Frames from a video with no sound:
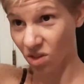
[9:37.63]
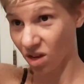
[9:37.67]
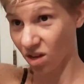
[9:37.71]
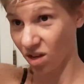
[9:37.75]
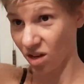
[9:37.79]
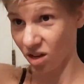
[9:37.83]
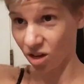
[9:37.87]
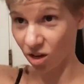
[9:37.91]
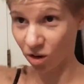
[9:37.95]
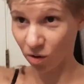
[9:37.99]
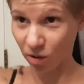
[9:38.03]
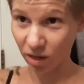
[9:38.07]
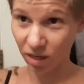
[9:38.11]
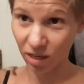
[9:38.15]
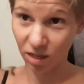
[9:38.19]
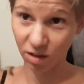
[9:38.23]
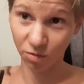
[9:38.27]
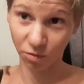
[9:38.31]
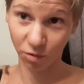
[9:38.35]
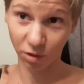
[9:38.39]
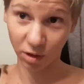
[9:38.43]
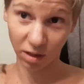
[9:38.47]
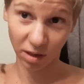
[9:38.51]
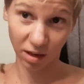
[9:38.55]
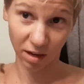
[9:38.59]
I
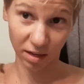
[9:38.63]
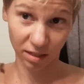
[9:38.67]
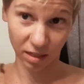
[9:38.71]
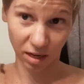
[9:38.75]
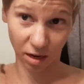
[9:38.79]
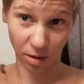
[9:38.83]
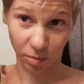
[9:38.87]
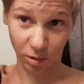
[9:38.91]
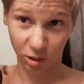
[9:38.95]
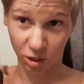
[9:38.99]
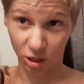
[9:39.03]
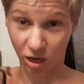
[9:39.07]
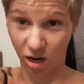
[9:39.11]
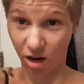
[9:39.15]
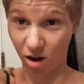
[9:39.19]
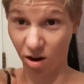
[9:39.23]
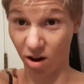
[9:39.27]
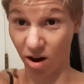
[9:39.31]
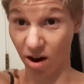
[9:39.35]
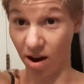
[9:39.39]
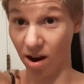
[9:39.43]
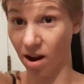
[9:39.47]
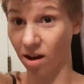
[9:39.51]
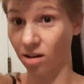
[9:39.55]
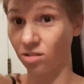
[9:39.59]
didn't realize how much hair
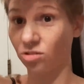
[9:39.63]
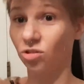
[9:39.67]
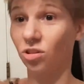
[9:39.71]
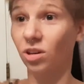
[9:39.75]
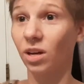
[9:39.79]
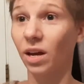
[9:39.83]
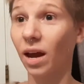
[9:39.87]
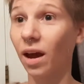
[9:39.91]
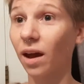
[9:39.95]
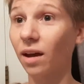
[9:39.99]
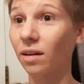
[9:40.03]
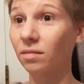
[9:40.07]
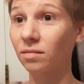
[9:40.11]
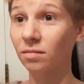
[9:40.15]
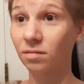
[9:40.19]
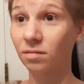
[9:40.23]
I actually had.